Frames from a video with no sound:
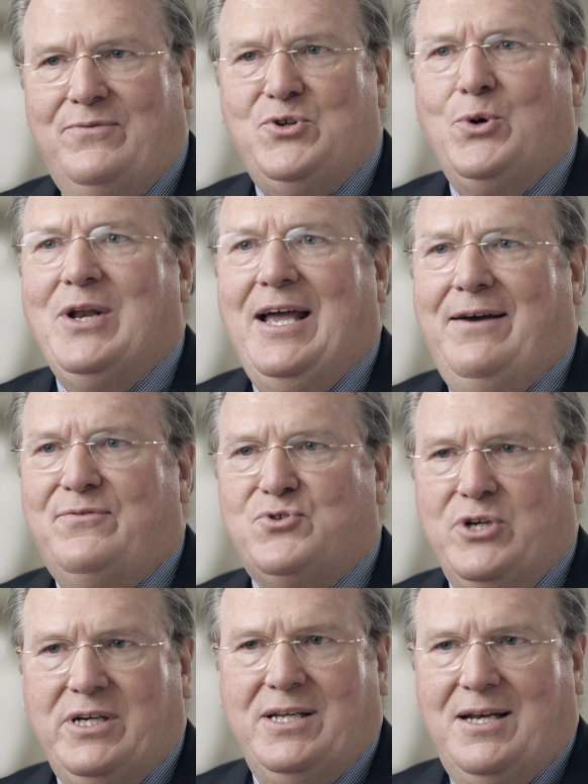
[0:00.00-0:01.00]
$2.5
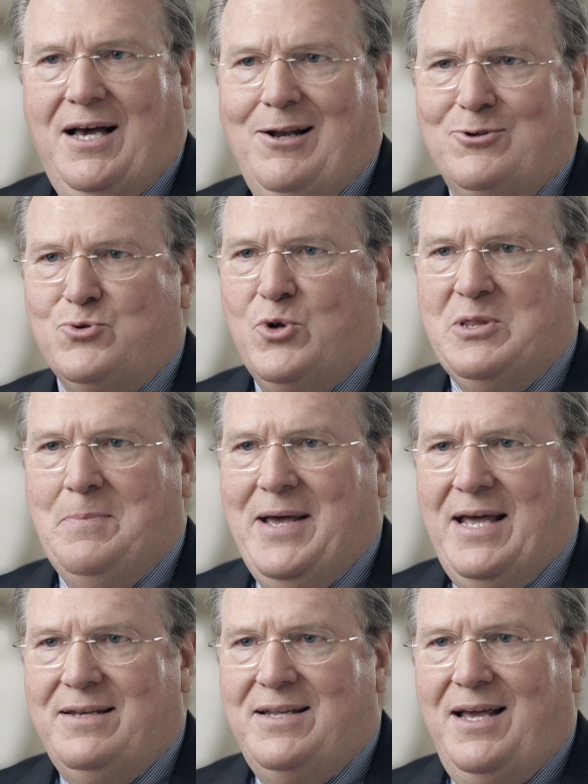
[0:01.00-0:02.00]
trillion worth of
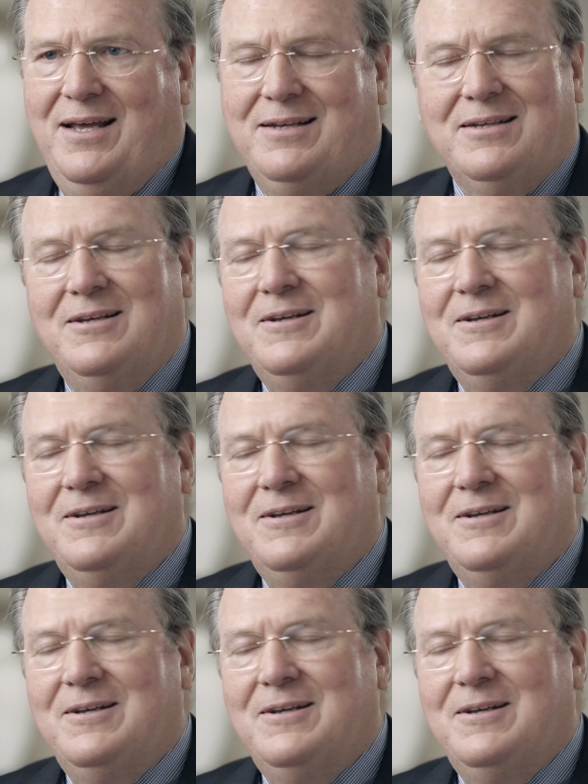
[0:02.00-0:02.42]
bad debt.